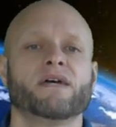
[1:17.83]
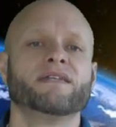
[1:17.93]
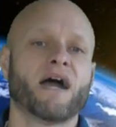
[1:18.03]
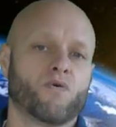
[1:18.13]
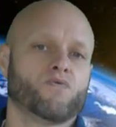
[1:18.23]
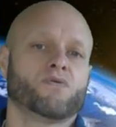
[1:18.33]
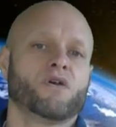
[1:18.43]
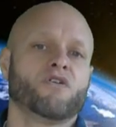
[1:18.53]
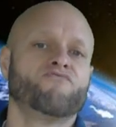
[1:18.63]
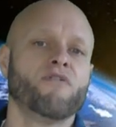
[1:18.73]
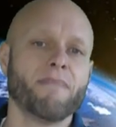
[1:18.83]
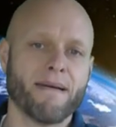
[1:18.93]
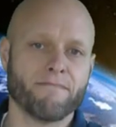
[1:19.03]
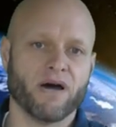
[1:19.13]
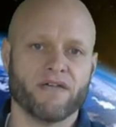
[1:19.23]
Now,
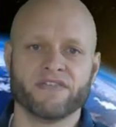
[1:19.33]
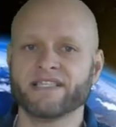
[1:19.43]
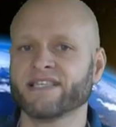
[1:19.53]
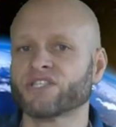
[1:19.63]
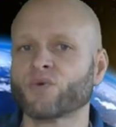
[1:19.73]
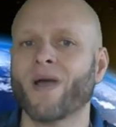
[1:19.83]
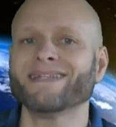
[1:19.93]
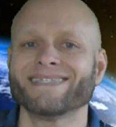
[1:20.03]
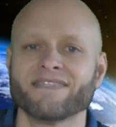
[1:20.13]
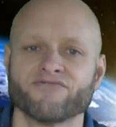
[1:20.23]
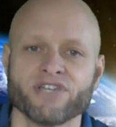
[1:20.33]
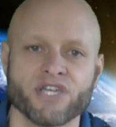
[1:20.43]
remember, this is 23